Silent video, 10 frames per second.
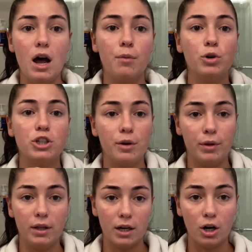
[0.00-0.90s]
which I
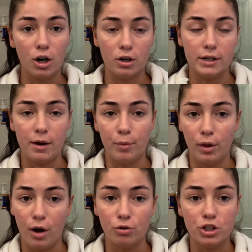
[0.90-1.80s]
will link her down
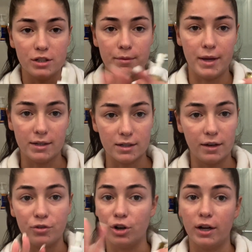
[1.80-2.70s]
below. She's amazing.
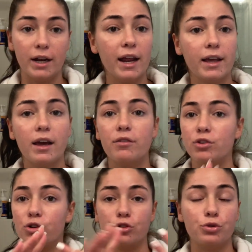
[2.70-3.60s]
If you're in Connecticut, if
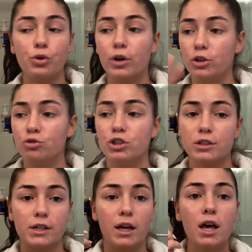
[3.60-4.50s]
you're in New York, New
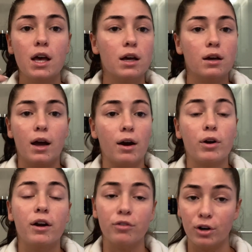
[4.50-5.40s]
Jersey, I don't
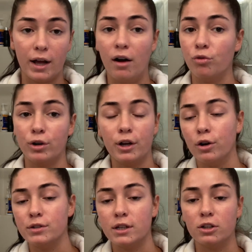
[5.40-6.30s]
care if you're in California,
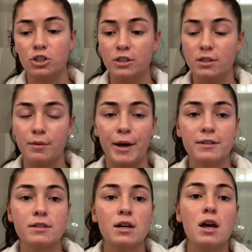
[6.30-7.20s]
go see her. She's the
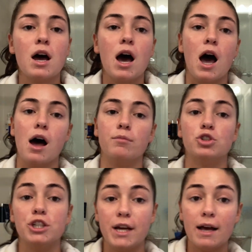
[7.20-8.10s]
best.
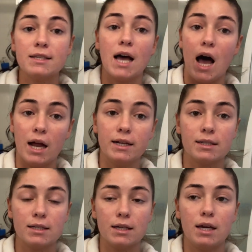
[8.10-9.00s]
She has
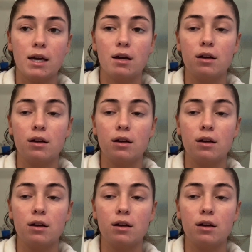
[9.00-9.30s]
honestly